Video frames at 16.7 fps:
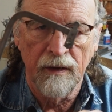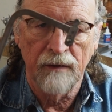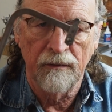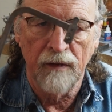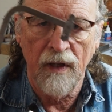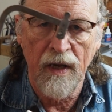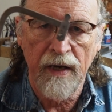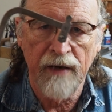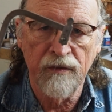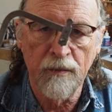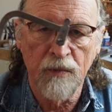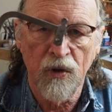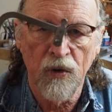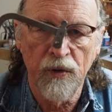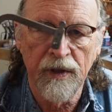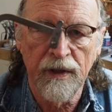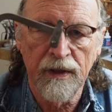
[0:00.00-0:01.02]
A lot of them
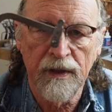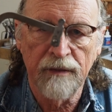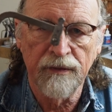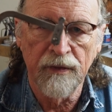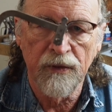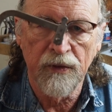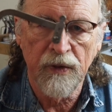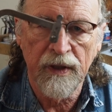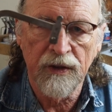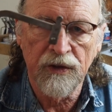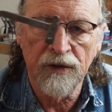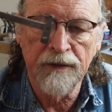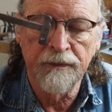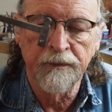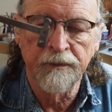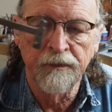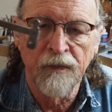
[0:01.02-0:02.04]
going in a different
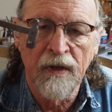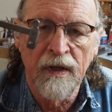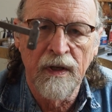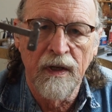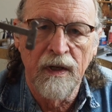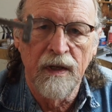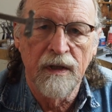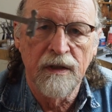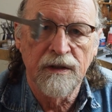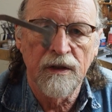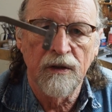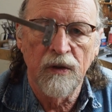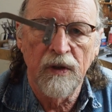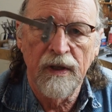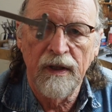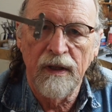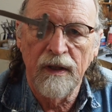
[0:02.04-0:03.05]
direction.
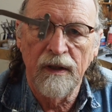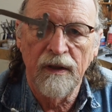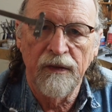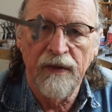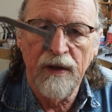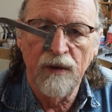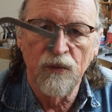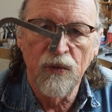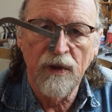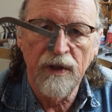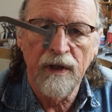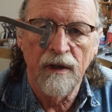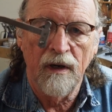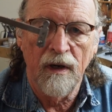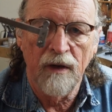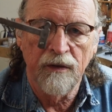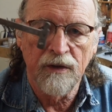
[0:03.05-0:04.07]
So they really
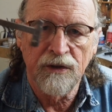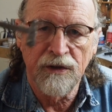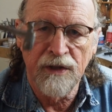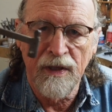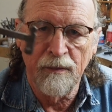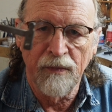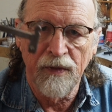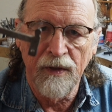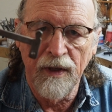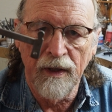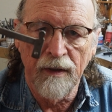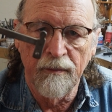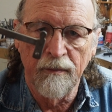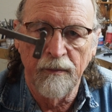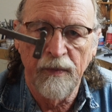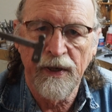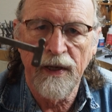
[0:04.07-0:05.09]
are the same thing.
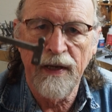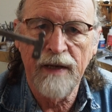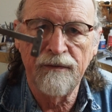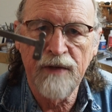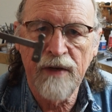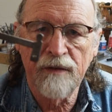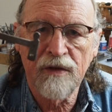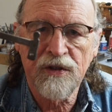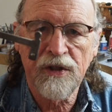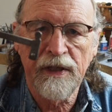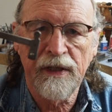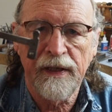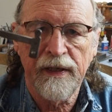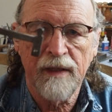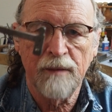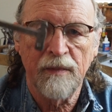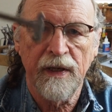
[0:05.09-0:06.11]
But I have never seen
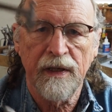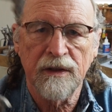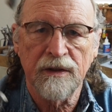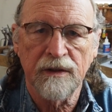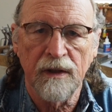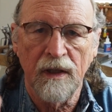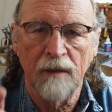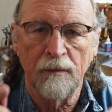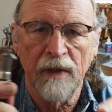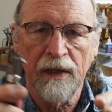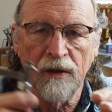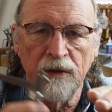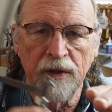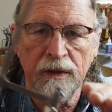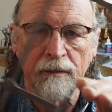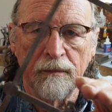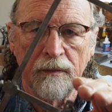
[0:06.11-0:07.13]
anybody saw by
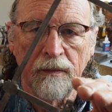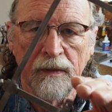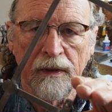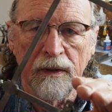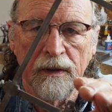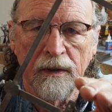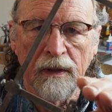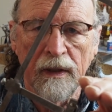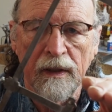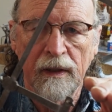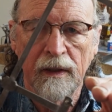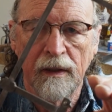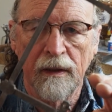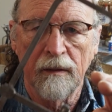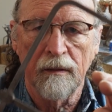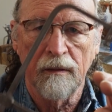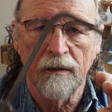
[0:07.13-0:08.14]
going the
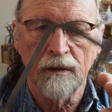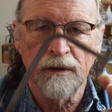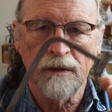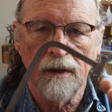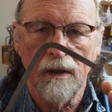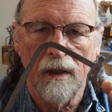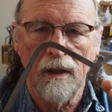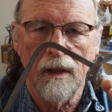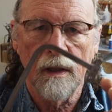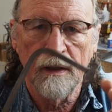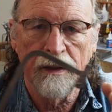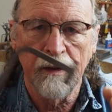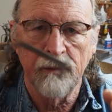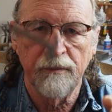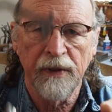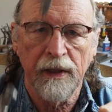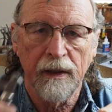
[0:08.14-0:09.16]
saw and
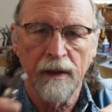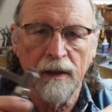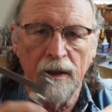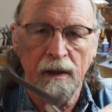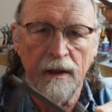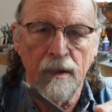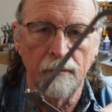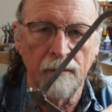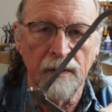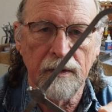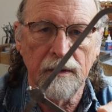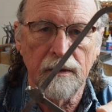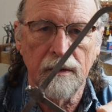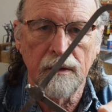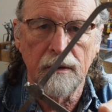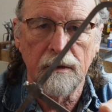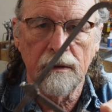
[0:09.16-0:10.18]
then pick it up and
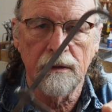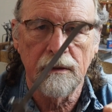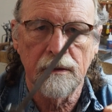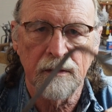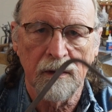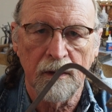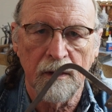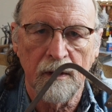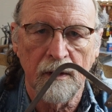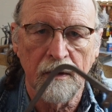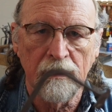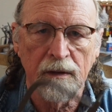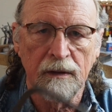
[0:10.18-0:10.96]
saw.